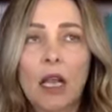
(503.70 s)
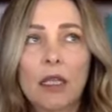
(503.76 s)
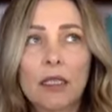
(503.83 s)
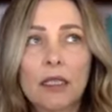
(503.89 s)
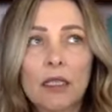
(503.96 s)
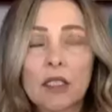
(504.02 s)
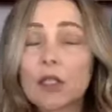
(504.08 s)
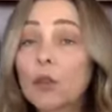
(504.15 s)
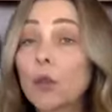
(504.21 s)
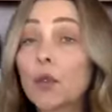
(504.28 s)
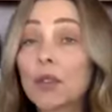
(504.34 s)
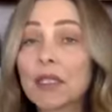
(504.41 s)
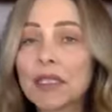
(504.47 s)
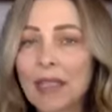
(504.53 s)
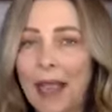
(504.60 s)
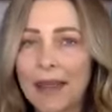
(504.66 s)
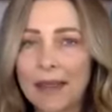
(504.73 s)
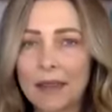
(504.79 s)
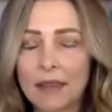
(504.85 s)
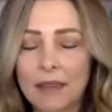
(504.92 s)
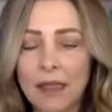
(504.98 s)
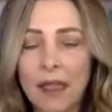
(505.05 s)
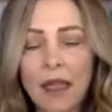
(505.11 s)
school
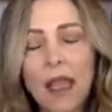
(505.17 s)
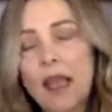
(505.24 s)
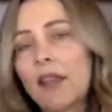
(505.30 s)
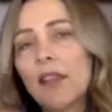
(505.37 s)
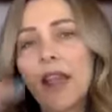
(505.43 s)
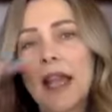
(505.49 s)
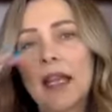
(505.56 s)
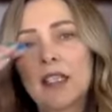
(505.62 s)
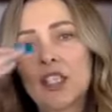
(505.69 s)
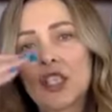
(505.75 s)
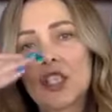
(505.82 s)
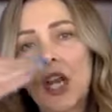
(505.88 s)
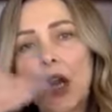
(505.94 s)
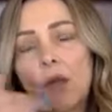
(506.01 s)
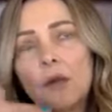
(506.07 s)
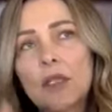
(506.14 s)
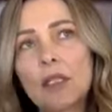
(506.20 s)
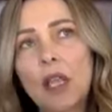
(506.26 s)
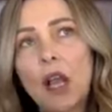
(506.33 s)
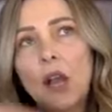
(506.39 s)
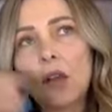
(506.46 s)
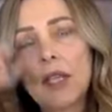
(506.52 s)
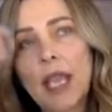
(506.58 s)
sites that shows,
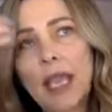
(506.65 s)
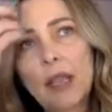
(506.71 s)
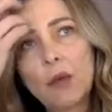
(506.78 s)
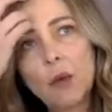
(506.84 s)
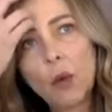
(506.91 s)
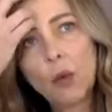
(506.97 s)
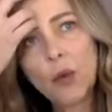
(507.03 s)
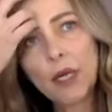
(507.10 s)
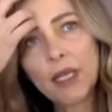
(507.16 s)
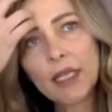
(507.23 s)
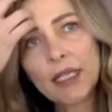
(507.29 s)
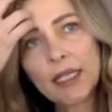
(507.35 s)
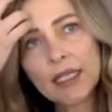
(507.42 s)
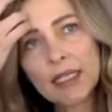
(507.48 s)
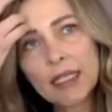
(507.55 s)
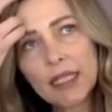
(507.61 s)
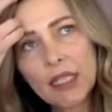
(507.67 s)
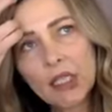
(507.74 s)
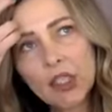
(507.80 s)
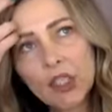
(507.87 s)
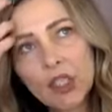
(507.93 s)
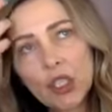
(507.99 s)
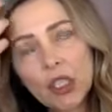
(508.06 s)
okay, well, we're going to
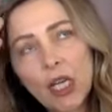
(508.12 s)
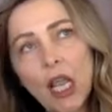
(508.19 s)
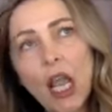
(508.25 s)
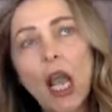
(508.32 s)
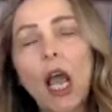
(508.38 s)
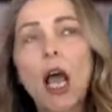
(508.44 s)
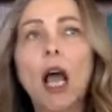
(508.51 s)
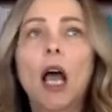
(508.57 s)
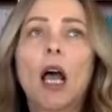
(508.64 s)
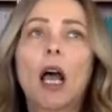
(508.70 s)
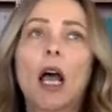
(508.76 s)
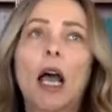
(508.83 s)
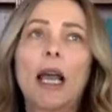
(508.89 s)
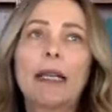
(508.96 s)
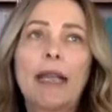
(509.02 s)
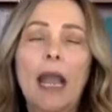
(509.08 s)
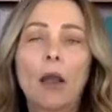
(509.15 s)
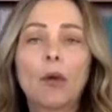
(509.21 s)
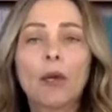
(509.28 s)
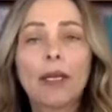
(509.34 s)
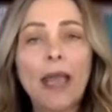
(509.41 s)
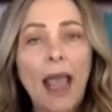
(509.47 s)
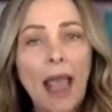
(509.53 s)
teach an hour
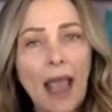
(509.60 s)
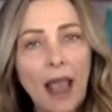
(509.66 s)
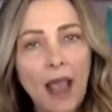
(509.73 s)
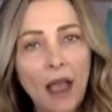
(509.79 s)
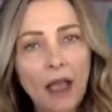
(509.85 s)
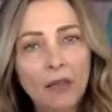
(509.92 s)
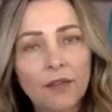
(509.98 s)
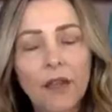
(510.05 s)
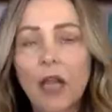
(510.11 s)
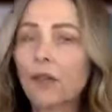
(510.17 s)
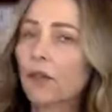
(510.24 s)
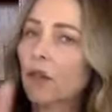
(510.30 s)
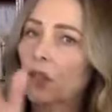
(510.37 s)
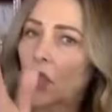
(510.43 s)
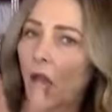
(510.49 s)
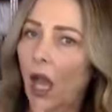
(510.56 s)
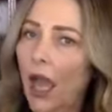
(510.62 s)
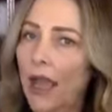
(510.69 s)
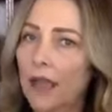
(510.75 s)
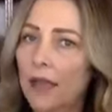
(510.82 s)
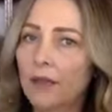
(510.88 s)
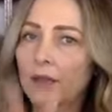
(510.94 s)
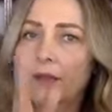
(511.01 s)
and a half of
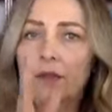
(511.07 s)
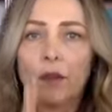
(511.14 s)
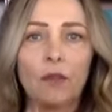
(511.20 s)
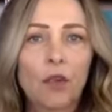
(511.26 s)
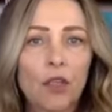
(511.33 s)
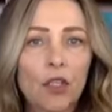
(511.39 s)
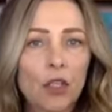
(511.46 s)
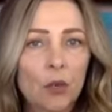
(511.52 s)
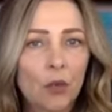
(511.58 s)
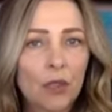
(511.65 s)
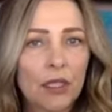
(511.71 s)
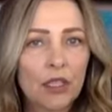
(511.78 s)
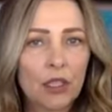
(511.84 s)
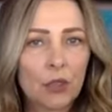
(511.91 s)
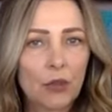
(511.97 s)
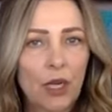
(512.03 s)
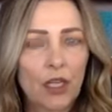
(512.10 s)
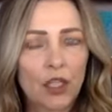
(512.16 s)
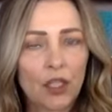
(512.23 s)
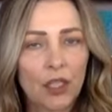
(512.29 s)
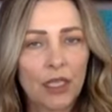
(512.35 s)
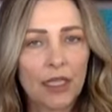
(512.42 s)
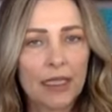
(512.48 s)
live virtual
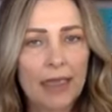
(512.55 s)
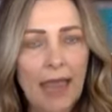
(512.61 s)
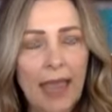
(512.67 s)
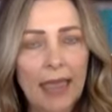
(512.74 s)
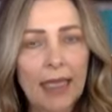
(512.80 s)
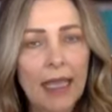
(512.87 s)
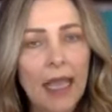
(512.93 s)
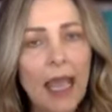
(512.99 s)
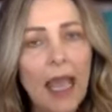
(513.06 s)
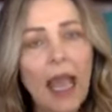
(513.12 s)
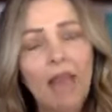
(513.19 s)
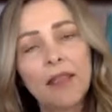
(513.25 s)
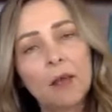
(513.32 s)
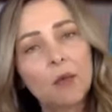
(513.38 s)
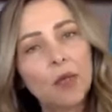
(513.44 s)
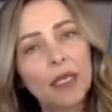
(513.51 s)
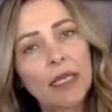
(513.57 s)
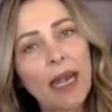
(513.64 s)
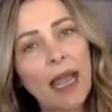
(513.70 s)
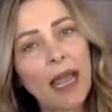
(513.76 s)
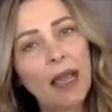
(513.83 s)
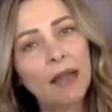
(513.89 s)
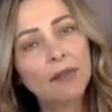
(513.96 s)
instruction a day, and then we're going to
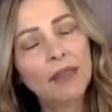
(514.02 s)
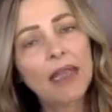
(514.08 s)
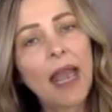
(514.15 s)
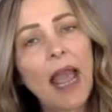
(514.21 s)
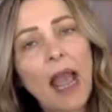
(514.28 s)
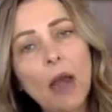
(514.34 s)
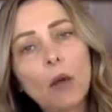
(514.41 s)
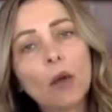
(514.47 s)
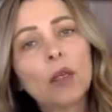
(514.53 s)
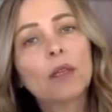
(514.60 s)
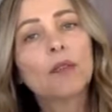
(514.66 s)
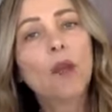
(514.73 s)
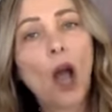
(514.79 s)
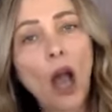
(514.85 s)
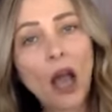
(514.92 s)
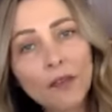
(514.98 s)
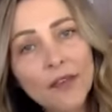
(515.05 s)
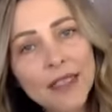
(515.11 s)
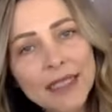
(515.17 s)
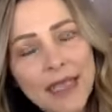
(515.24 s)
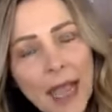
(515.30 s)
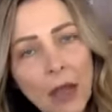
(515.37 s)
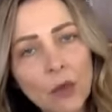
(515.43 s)
have an hour of
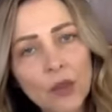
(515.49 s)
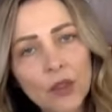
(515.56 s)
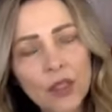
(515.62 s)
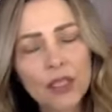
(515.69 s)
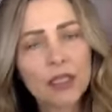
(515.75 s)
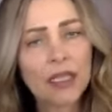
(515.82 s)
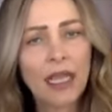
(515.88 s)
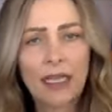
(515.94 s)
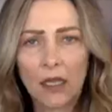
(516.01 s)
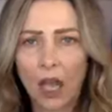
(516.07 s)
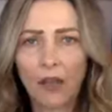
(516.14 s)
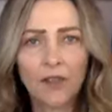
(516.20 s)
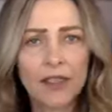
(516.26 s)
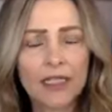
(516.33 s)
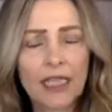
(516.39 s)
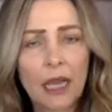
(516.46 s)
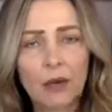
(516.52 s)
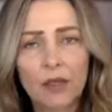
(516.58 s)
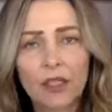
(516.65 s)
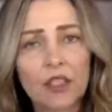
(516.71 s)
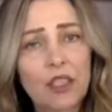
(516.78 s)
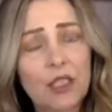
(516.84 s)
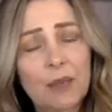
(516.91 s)
office hours, and office
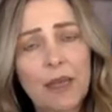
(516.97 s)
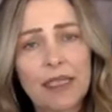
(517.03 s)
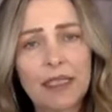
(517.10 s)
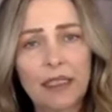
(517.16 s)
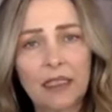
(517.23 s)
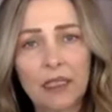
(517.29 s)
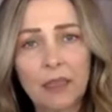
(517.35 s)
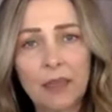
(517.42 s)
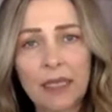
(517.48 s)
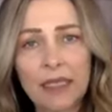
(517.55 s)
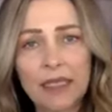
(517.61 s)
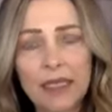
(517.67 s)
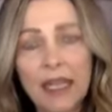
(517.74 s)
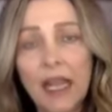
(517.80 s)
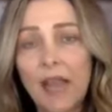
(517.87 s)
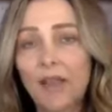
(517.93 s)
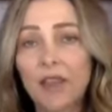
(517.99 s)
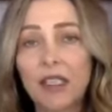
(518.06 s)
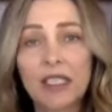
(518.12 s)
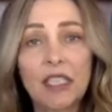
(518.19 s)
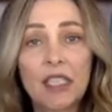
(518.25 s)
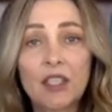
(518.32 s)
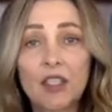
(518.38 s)
hours just basically means the
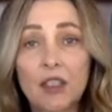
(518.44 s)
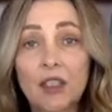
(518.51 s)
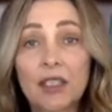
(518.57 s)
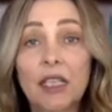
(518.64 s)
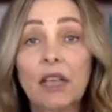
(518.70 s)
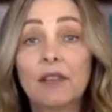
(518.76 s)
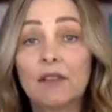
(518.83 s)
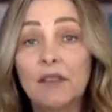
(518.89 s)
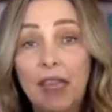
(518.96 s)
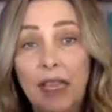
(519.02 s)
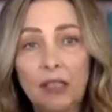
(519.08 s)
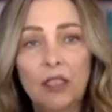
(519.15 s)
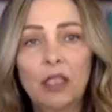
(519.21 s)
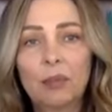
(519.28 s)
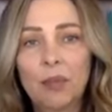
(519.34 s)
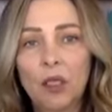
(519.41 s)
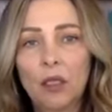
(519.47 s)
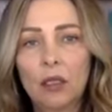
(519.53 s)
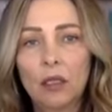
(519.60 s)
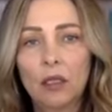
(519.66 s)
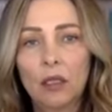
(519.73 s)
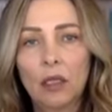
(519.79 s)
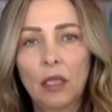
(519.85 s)
teacher's
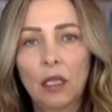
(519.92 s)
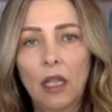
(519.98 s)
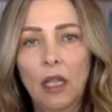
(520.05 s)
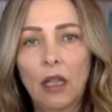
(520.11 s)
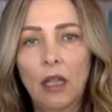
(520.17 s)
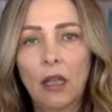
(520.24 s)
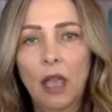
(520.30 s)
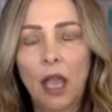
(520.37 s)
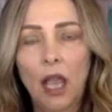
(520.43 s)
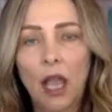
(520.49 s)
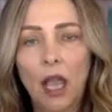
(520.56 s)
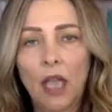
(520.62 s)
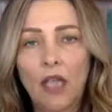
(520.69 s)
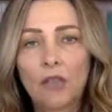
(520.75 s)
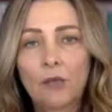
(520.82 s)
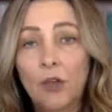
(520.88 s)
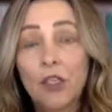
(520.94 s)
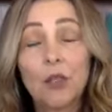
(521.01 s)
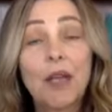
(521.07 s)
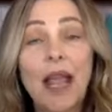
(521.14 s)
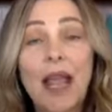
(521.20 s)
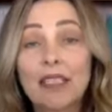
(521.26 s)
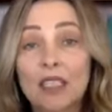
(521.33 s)
available for you
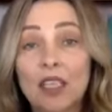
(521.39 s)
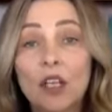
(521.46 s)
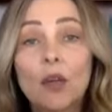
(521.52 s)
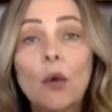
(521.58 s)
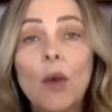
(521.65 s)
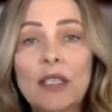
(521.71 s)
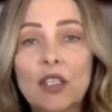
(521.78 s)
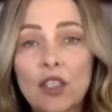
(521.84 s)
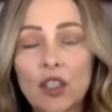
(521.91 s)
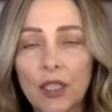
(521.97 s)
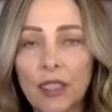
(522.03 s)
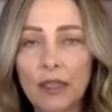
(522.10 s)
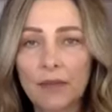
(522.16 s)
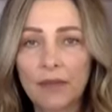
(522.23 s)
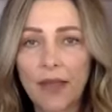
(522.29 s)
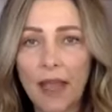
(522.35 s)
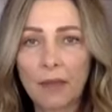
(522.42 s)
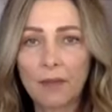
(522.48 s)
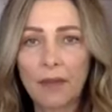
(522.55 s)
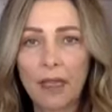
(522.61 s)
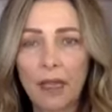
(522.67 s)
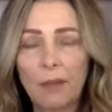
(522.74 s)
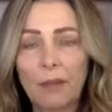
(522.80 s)
to ask a question of them,
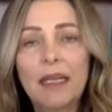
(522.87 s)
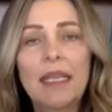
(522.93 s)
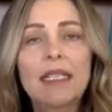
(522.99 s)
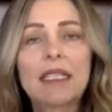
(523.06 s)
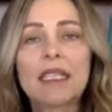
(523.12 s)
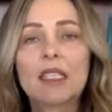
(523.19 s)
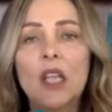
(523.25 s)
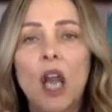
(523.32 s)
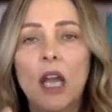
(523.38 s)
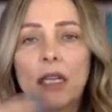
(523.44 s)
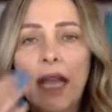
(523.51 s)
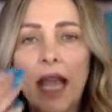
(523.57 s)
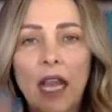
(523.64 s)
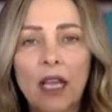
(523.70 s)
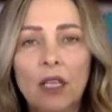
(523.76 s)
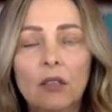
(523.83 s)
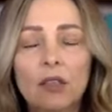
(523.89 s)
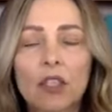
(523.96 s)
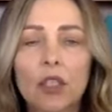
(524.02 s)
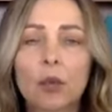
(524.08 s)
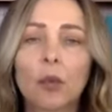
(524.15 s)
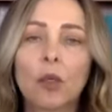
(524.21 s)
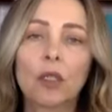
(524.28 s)
but it's not
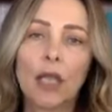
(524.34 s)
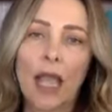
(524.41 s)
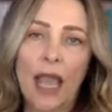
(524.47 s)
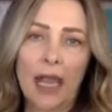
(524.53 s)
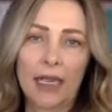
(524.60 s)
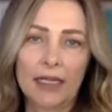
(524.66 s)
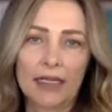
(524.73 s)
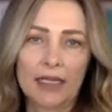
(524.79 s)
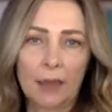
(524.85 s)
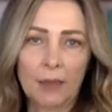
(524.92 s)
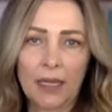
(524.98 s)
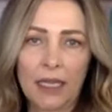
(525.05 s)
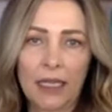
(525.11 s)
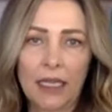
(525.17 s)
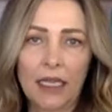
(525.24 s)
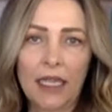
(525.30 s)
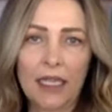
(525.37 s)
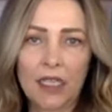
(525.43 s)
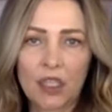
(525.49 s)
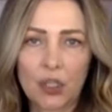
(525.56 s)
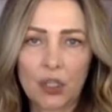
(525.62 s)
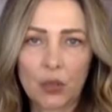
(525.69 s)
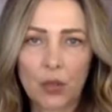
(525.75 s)
actual academic
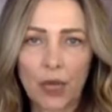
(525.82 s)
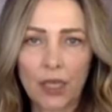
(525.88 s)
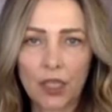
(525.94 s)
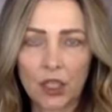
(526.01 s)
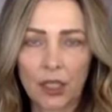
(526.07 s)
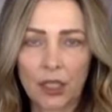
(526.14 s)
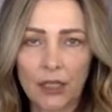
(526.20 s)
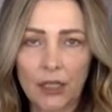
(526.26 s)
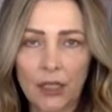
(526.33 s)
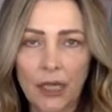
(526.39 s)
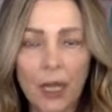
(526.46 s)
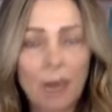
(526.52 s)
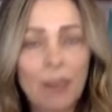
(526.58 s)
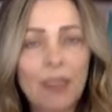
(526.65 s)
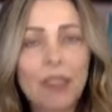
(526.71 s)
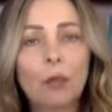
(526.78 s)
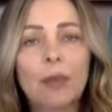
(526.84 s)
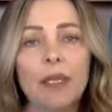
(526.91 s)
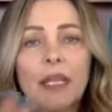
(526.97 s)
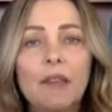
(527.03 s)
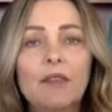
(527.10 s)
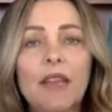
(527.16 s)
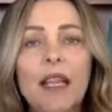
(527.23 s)
instruction, but they'll be
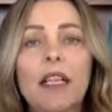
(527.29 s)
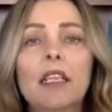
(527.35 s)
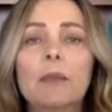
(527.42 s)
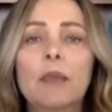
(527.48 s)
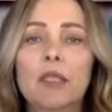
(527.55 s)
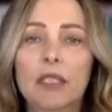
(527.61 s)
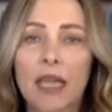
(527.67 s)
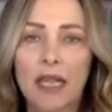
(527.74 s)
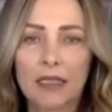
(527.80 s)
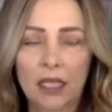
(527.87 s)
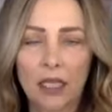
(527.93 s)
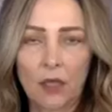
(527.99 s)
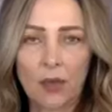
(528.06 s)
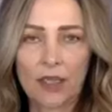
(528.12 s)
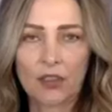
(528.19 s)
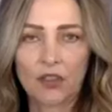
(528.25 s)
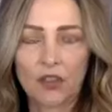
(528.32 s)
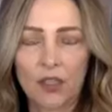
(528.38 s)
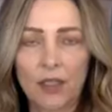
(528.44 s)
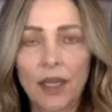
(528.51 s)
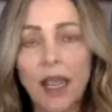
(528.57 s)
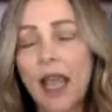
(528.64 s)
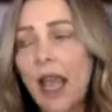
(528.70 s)
available to ask a
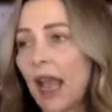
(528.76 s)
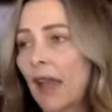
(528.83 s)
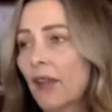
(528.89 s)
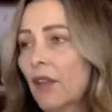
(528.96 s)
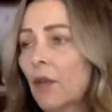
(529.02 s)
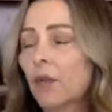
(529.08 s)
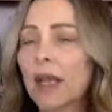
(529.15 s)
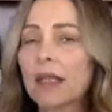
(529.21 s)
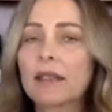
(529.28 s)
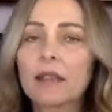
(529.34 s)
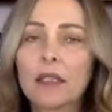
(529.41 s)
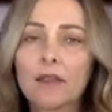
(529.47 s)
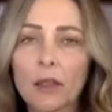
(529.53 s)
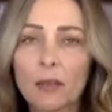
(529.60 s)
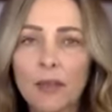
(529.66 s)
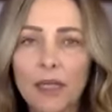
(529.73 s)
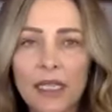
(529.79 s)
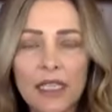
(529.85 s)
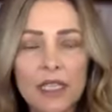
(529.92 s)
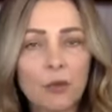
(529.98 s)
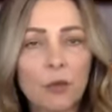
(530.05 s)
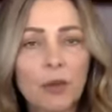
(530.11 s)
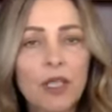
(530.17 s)
question, and the rest of the
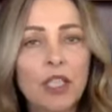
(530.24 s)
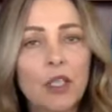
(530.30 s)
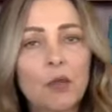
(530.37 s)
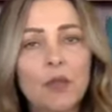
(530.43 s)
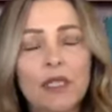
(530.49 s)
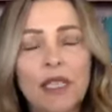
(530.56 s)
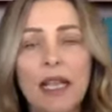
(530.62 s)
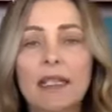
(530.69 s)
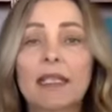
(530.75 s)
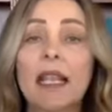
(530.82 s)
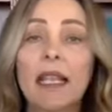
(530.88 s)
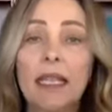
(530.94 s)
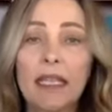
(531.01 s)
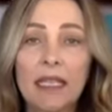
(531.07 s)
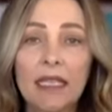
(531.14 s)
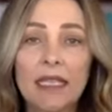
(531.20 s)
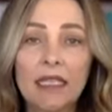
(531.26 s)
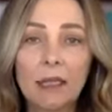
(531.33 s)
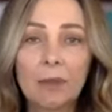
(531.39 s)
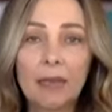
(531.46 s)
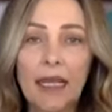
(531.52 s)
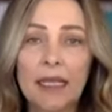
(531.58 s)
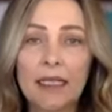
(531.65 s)
minutes will be used as
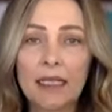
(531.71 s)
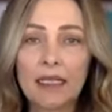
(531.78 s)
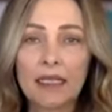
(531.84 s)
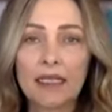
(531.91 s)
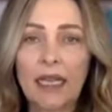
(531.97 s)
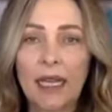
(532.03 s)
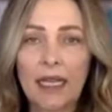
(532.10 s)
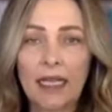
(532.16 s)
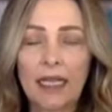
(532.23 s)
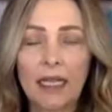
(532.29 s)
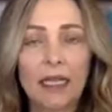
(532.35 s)
independent study.